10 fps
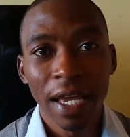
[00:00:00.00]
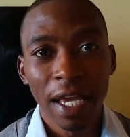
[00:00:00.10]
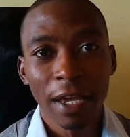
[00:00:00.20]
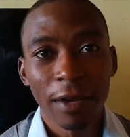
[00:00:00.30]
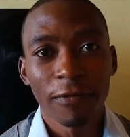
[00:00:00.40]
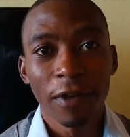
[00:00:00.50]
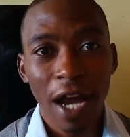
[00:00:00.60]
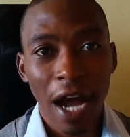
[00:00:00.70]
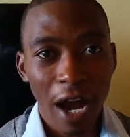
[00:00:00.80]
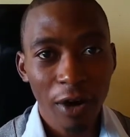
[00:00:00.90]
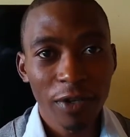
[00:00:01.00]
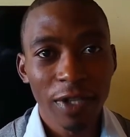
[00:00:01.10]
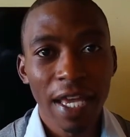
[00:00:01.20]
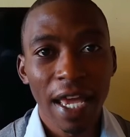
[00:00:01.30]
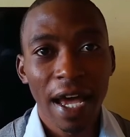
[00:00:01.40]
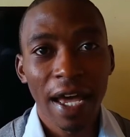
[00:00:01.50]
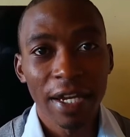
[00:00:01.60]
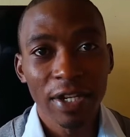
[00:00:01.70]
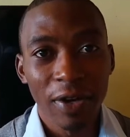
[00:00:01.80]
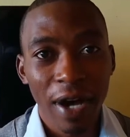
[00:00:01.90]
If you are out there
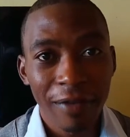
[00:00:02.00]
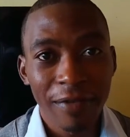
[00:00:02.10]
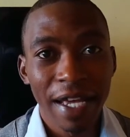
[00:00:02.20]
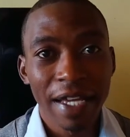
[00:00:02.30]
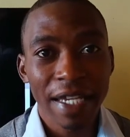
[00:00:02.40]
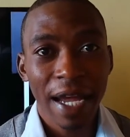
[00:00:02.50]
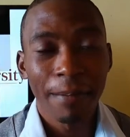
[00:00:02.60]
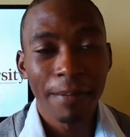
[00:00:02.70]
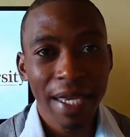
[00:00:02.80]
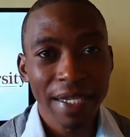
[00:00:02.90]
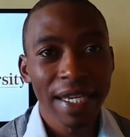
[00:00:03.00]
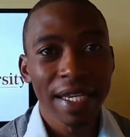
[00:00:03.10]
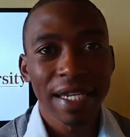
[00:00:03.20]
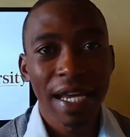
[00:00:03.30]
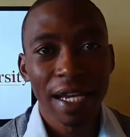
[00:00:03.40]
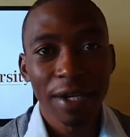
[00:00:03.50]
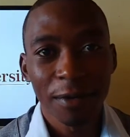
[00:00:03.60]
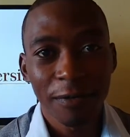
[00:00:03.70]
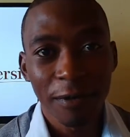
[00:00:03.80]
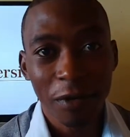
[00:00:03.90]
and you have that amazing talent
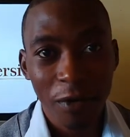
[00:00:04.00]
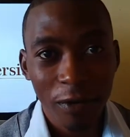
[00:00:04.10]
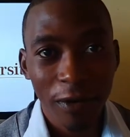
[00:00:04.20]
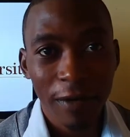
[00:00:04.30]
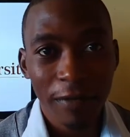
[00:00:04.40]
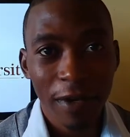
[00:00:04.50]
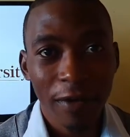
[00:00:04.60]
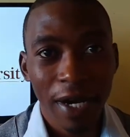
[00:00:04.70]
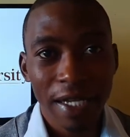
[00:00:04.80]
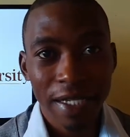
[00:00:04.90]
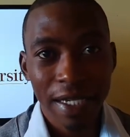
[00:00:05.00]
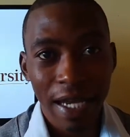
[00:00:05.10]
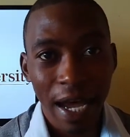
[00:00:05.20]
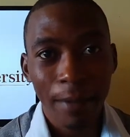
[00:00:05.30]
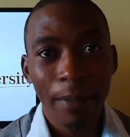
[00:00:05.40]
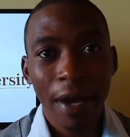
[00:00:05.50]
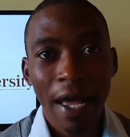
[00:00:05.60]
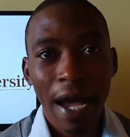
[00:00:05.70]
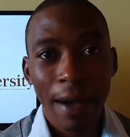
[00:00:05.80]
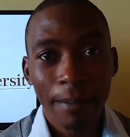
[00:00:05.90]
of photography, you can snap
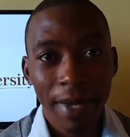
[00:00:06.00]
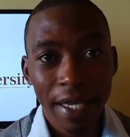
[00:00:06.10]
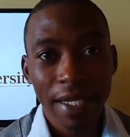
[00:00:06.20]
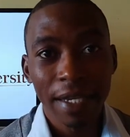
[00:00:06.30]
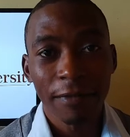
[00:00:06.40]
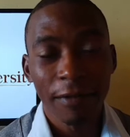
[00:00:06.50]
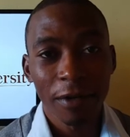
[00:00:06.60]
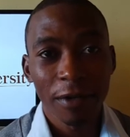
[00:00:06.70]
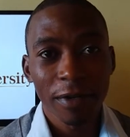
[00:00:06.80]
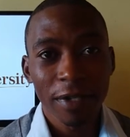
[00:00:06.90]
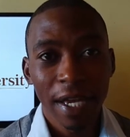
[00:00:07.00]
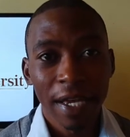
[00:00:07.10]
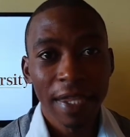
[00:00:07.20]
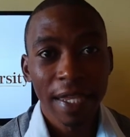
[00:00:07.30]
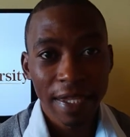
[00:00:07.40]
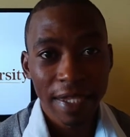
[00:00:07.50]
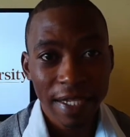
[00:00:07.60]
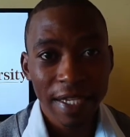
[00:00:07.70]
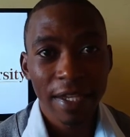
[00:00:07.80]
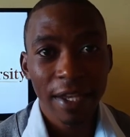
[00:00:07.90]
amazing photos, then this
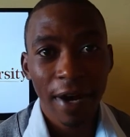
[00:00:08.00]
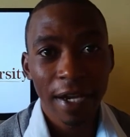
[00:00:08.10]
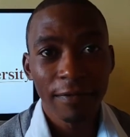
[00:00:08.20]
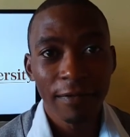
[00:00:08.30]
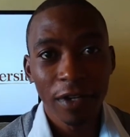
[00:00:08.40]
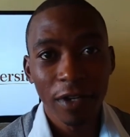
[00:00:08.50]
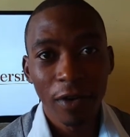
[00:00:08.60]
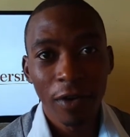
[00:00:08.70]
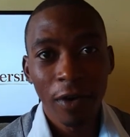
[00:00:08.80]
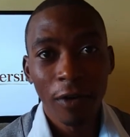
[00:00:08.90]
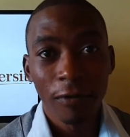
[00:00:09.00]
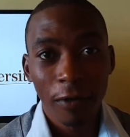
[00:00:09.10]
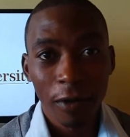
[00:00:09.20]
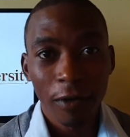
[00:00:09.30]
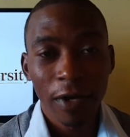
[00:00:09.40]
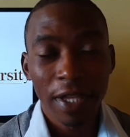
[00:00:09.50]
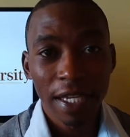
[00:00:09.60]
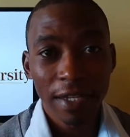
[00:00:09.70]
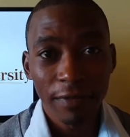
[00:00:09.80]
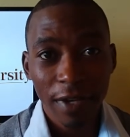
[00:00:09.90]
is the right video for you. In
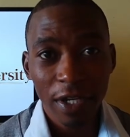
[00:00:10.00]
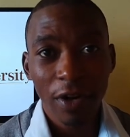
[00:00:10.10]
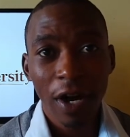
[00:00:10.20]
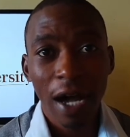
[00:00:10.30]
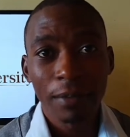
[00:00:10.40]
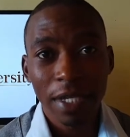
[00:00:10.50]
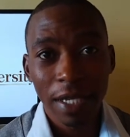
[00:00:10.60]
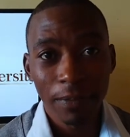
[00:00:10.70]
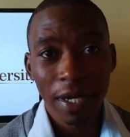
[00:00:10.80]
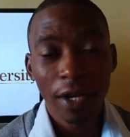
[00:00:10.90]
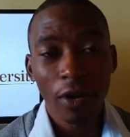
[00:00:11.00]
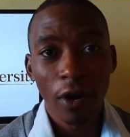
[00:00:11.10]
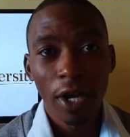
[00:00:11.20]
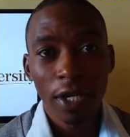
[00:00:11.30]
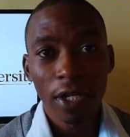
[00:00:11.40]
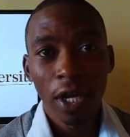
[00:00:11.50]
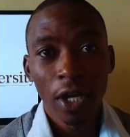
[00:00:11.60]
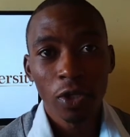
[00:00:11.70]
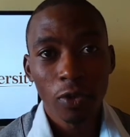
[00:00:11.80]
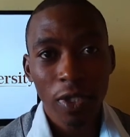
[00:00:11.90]
this video, I'm simply going
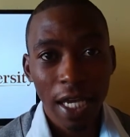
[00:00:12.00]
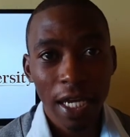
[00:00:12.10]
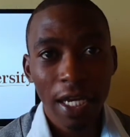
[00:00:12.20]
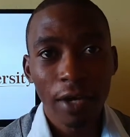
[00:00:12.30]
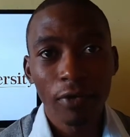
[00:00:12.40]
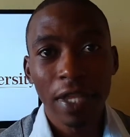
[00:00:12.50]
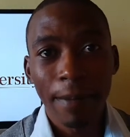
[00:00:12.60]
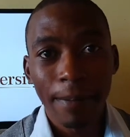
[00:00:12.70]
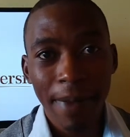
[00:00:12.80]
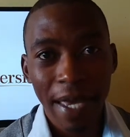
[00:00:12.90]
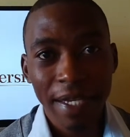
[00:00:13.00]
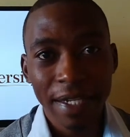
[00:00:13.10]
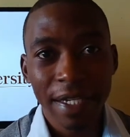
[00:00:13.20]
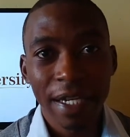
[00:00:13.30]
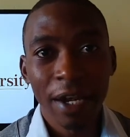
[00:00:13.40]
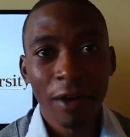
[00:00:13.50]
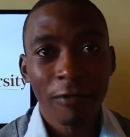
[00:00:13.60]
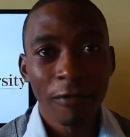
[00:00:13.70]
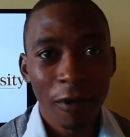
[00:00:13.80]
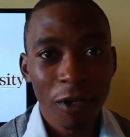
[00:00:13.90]
to tell you the best
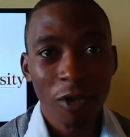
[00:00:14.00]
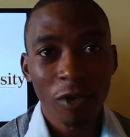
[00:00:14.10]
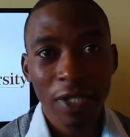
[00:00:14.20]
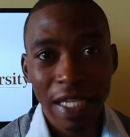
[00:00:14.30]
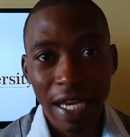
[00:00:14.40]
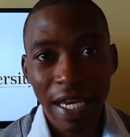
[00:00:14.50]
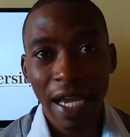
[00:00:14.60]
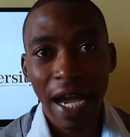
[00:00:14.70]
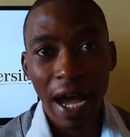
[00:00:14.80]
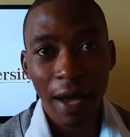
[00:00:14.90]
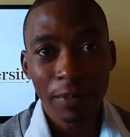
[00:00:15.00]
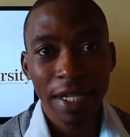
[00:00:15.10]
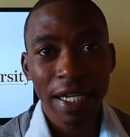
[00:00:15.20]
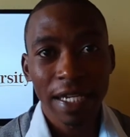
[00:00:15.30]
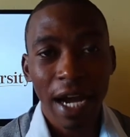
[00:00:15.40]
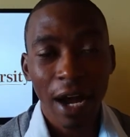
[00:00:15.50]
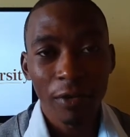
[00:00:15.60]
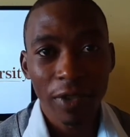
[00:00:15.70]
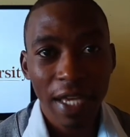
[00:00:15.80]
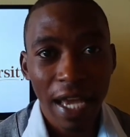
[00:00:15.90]
photo selling apps that are
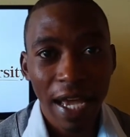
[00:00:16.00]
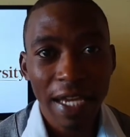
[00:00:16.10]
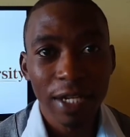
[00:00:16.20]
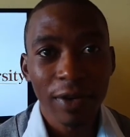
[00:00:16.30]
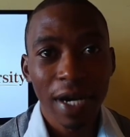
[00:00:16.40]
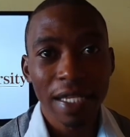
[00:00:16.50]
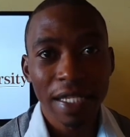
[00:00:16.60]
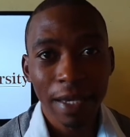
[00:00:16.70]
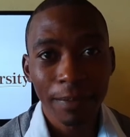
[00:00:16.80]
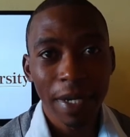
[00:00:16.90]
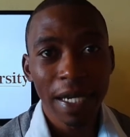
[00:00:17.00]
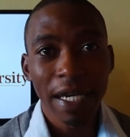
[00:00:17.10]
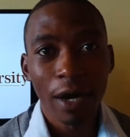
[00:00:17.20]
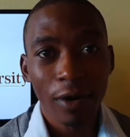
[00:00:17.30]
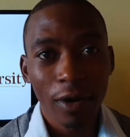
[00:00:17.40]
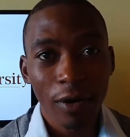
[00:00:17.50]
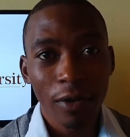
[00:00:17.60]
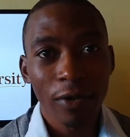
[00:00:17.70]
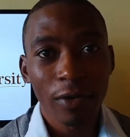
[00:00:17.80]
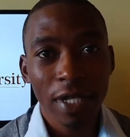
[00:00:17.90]
out there, and you can simply
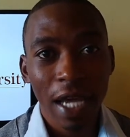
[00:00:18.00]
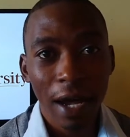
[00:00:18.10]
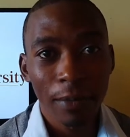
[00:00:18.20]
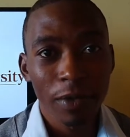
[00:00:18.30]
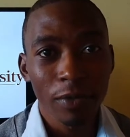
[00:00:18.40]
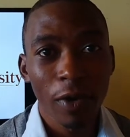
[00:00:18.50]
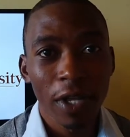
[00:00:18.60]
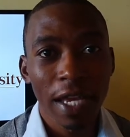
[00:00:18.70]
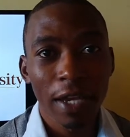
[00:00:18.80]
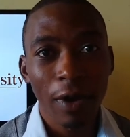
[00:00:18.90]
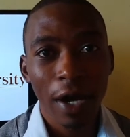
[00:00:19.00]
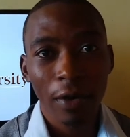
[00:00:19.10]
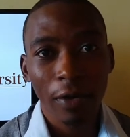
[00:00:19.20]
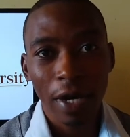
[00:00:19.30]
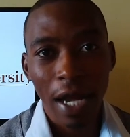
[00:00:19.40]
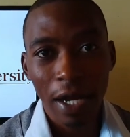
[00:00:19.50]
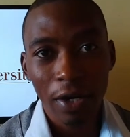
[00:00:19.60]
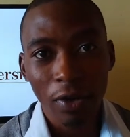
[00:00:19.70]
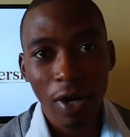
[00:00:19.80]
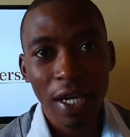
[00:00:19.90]
download those apps whether you are on
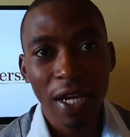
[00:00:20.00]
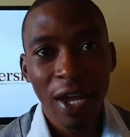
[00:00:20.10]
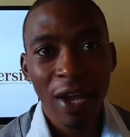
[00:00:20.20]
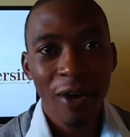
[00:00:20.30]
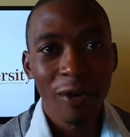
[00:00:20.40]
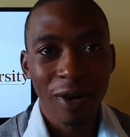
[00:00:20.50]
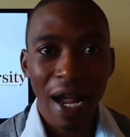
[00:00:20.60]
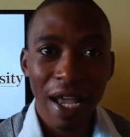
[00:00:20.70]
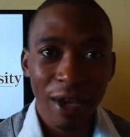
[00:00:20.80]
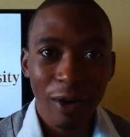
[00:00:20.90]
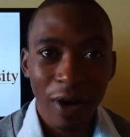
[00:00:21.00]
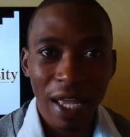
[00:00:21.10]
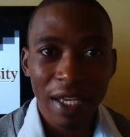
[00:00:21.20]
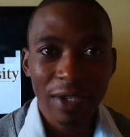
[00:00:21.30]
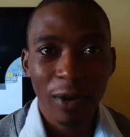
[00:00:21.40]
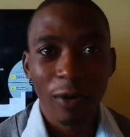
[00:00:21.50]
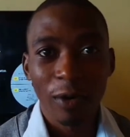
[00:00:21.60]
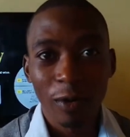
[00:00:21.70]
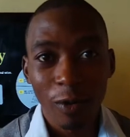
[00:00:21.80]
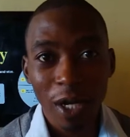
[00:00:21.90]
Android or iOS or
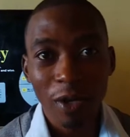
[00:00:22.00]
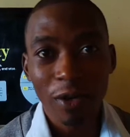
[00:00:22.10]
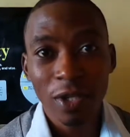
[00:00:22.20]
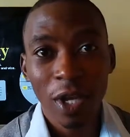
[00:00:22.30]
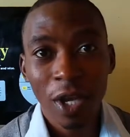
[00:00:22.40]
on Windows.